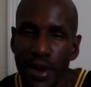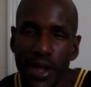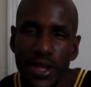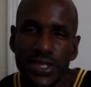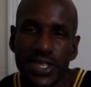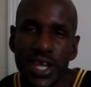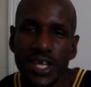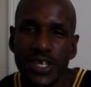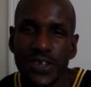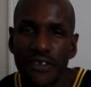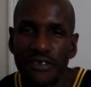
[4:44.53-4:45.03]

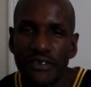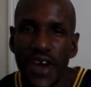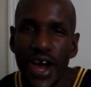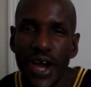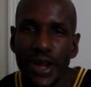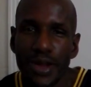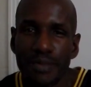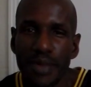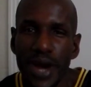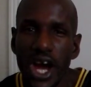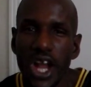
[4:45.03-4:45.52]
Plus like the
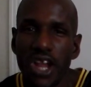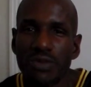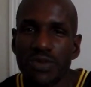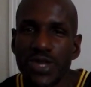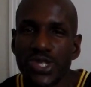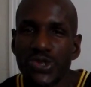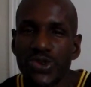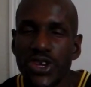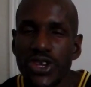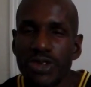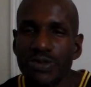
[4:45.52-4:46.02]
final battle
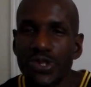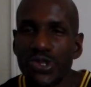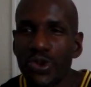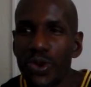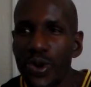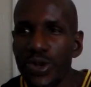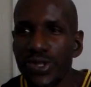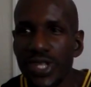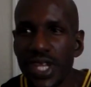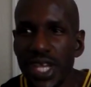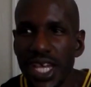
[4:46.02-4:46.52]
between them
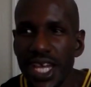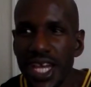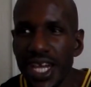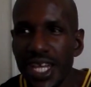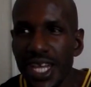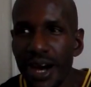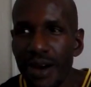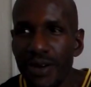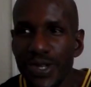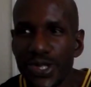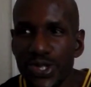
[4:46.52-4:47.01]
towards the
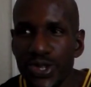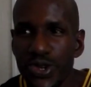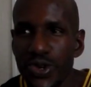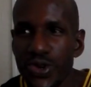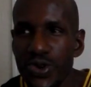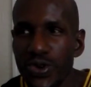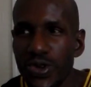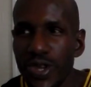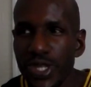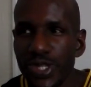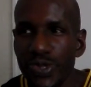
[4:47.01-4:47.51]
end, that was
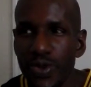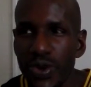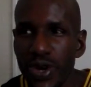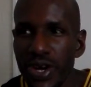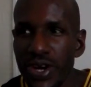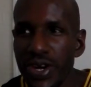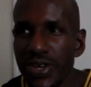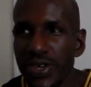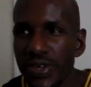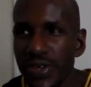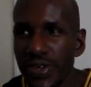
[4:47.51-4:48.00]
cool as
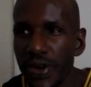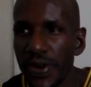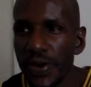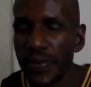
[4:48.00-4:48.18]
well,